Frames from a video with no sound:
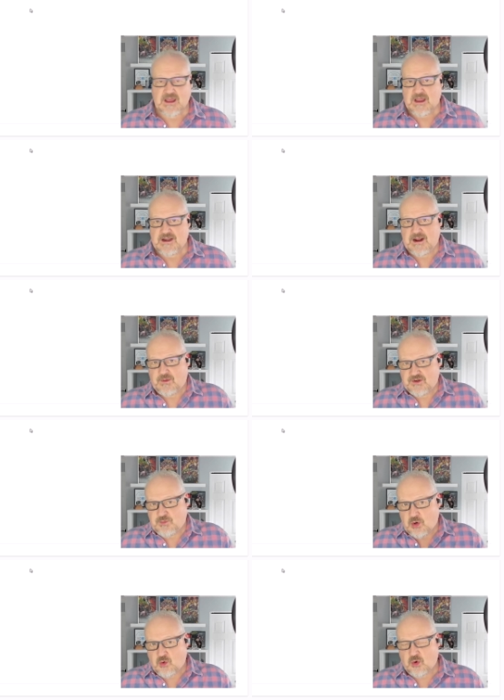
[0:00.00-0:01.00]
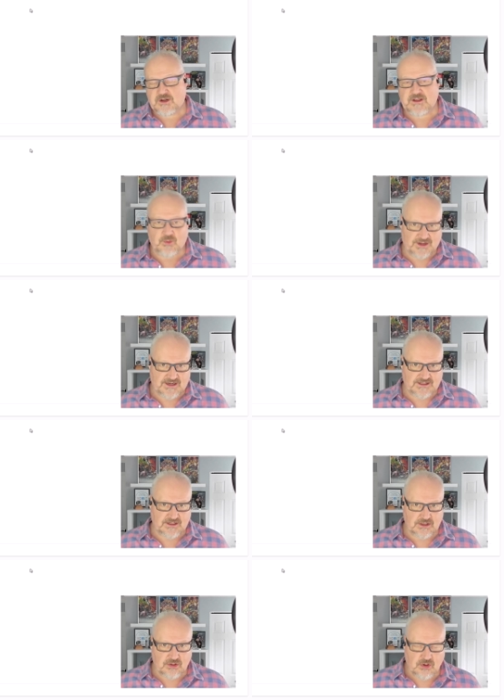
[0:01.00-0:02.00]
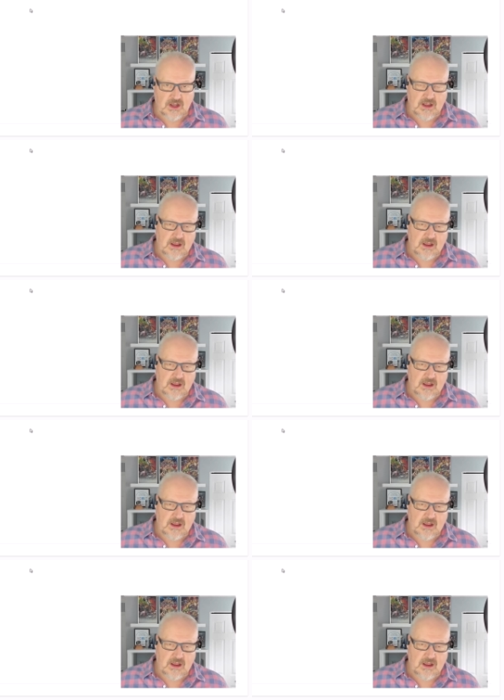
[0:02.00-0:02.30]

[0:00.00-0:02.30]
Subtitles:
Now, there's more work that we need to do,